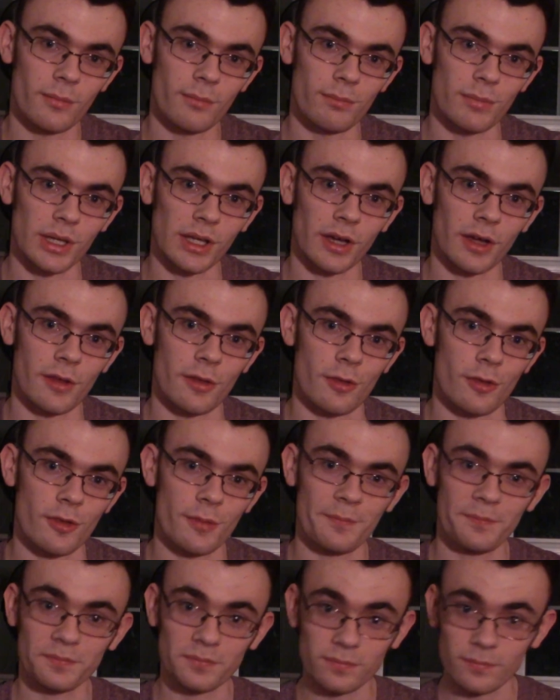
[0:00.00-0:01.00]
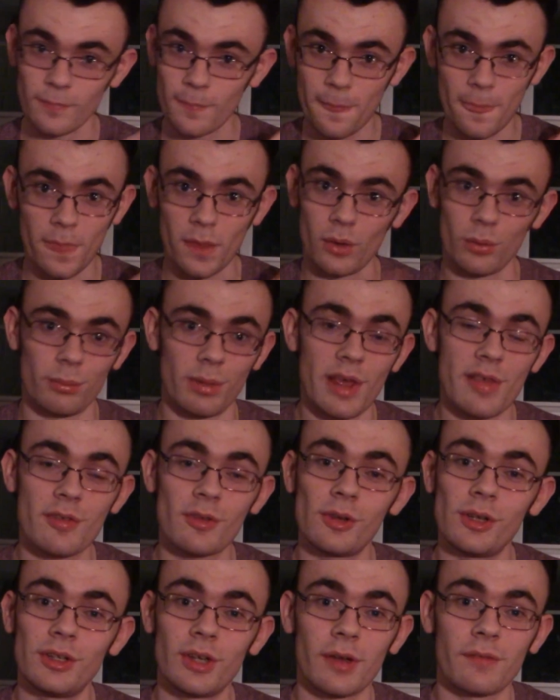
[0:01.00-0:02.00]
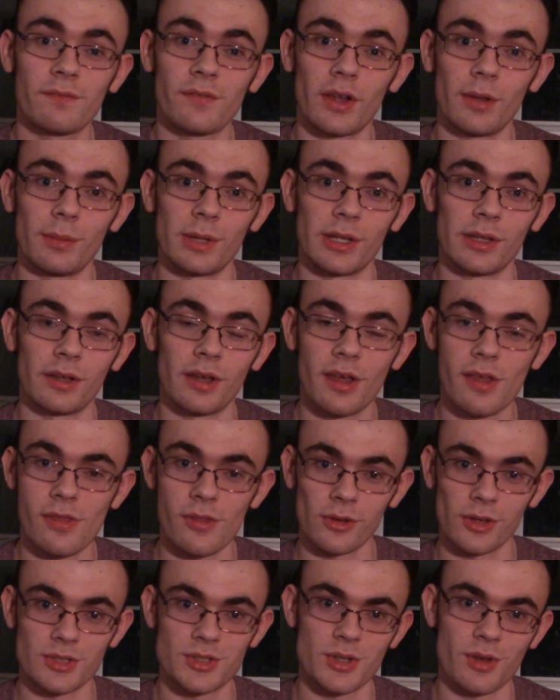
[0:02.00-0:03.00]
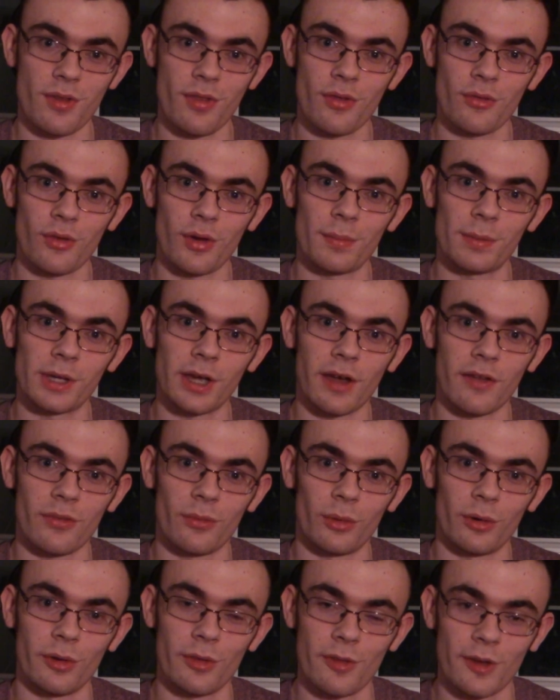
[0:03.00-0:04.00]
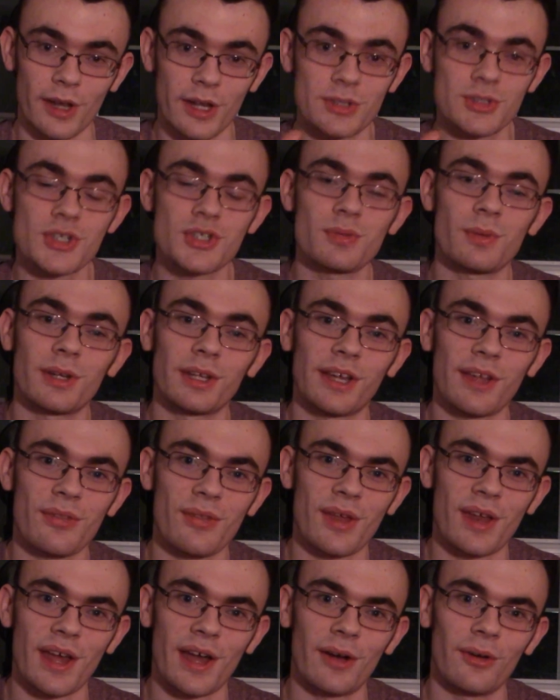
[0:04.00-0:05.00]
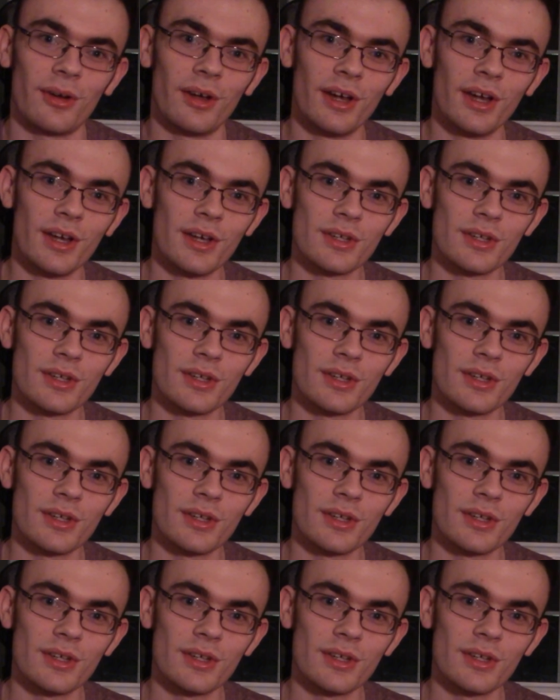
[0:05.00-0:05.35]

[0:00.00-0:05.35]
Because I'm basically done filming The Legend of the Creepy Guy in the Woods, and I just want to get that out.